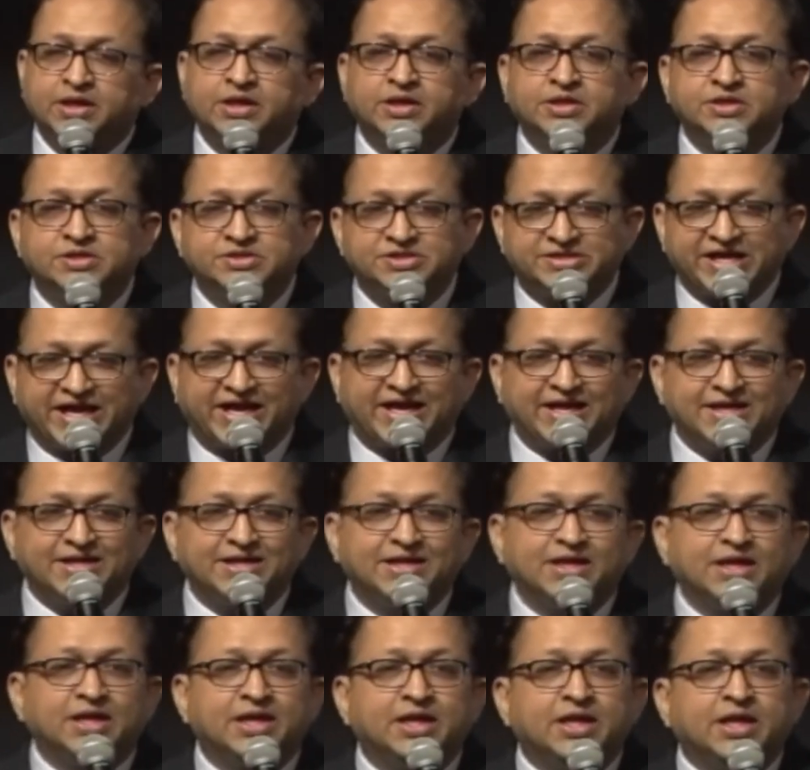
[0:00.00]
Second,
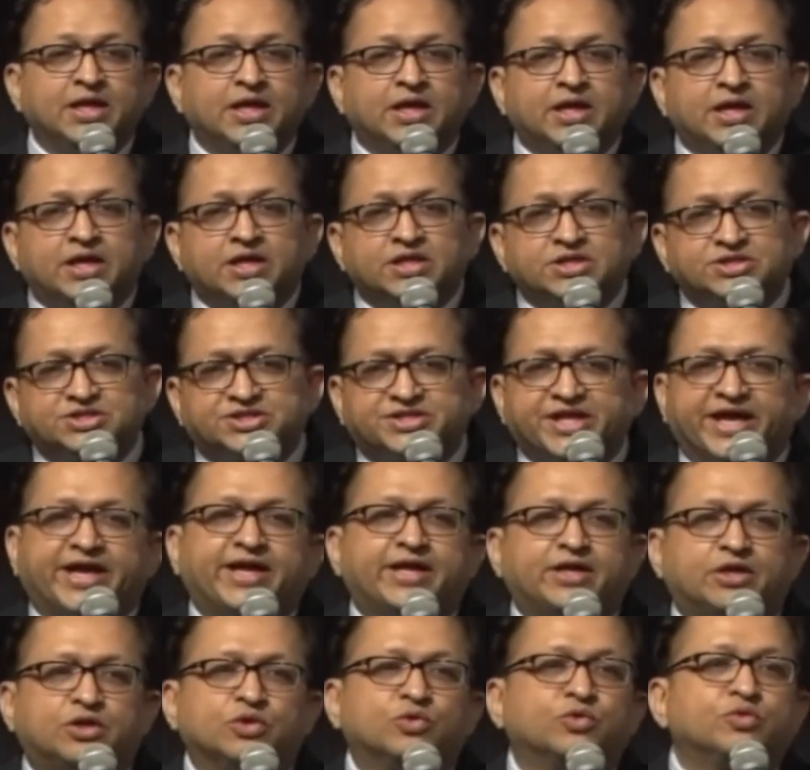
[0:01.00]

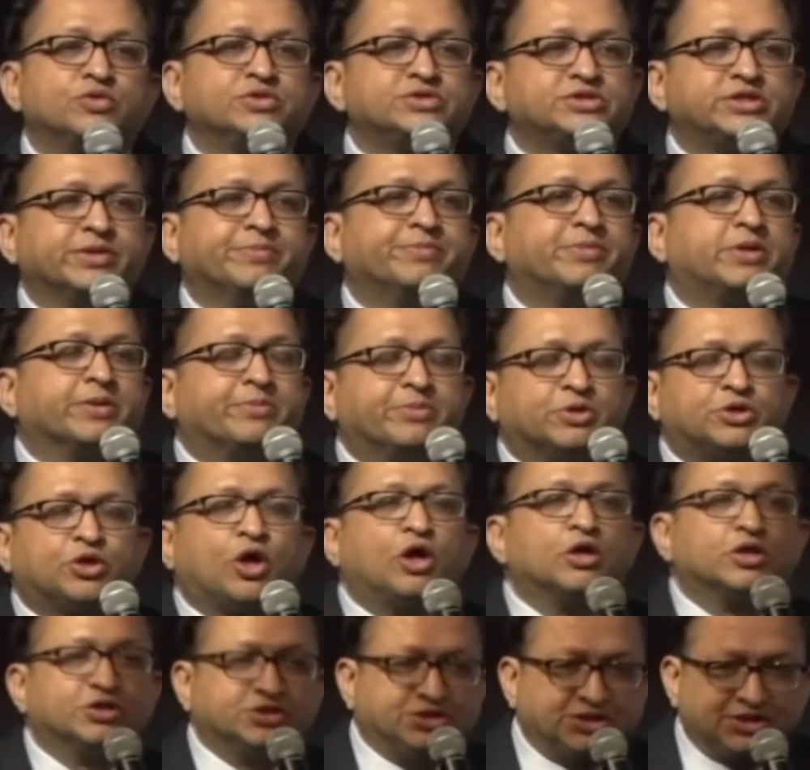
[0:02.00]
stick to
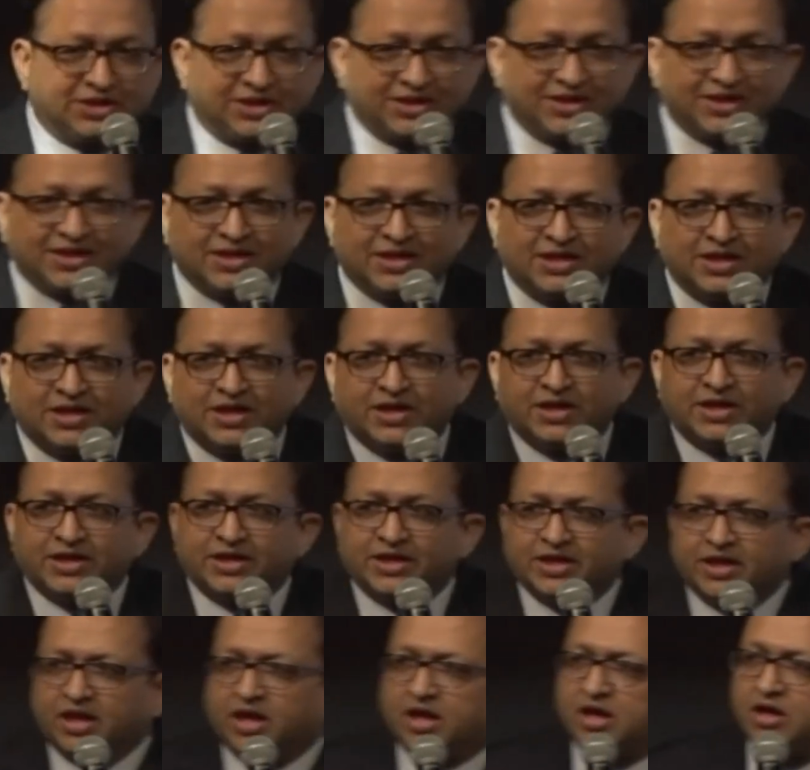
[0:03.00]
symptomatology.
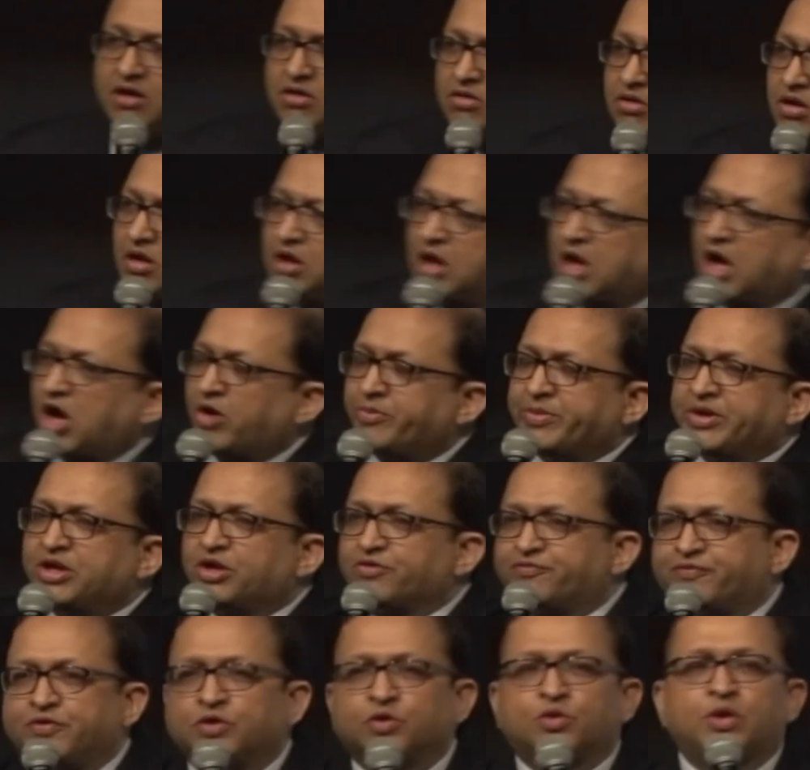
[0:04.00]
How many
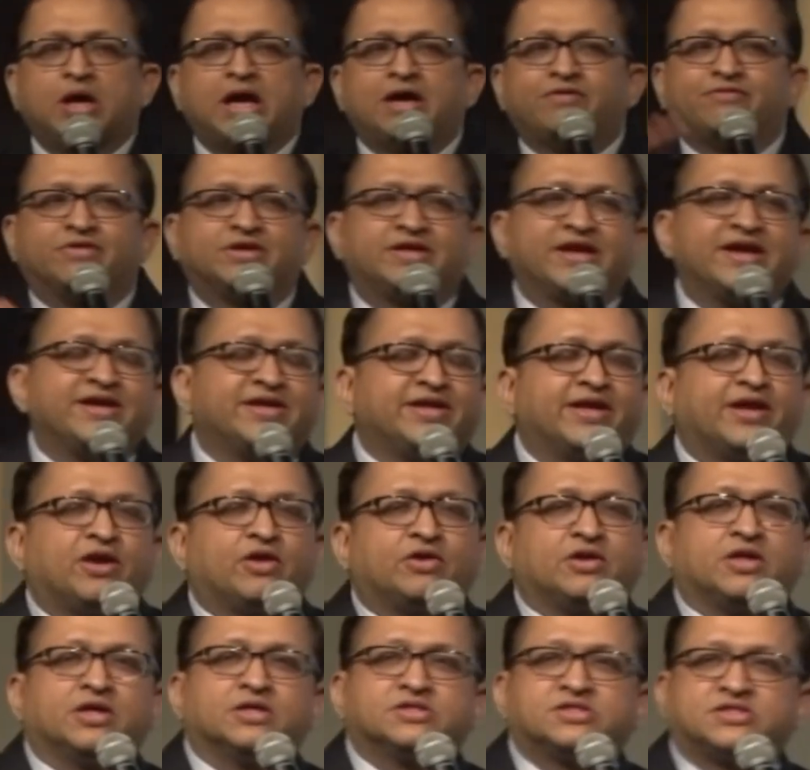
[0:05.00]
of you have attended
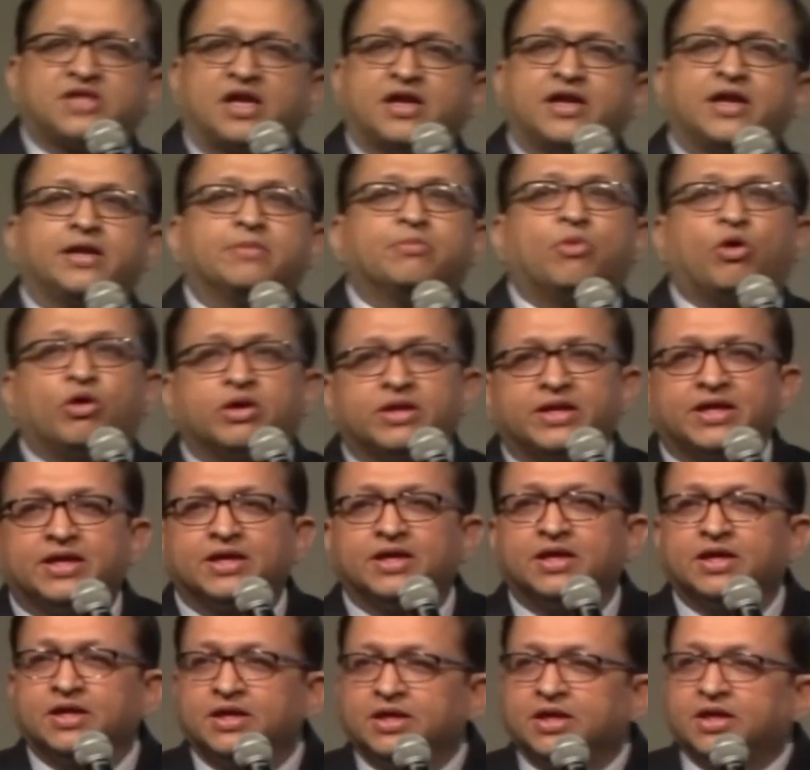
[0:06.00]
on a Sunday
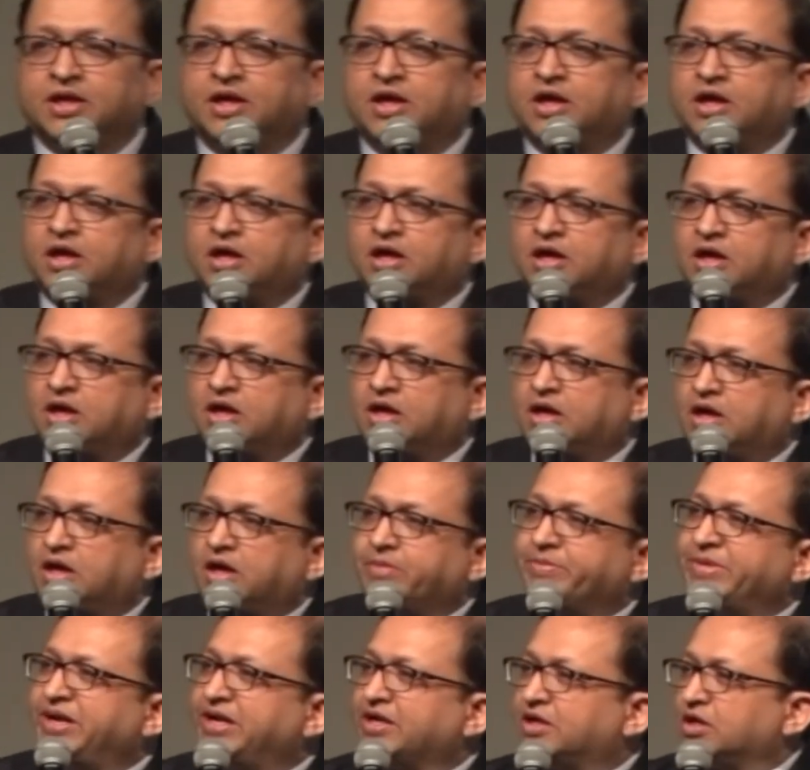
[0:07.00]
morning a
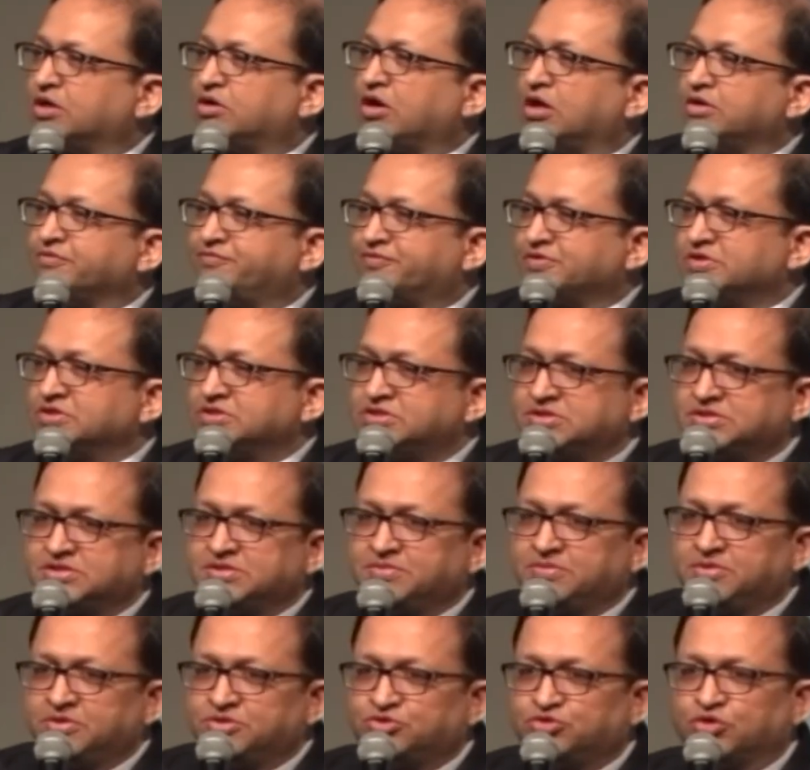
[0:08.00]
medical conference?
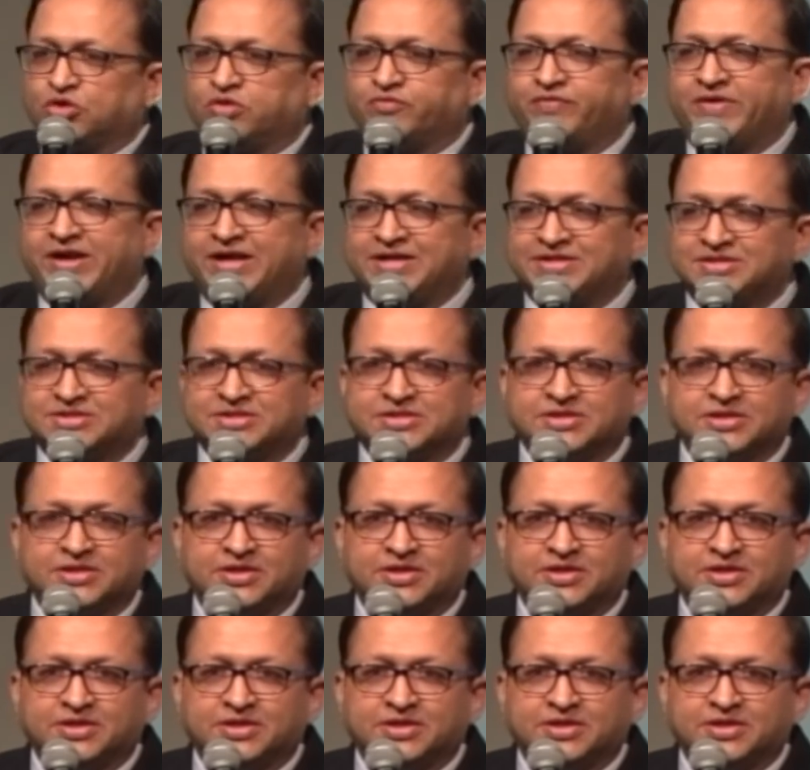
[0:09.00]
Show of hands.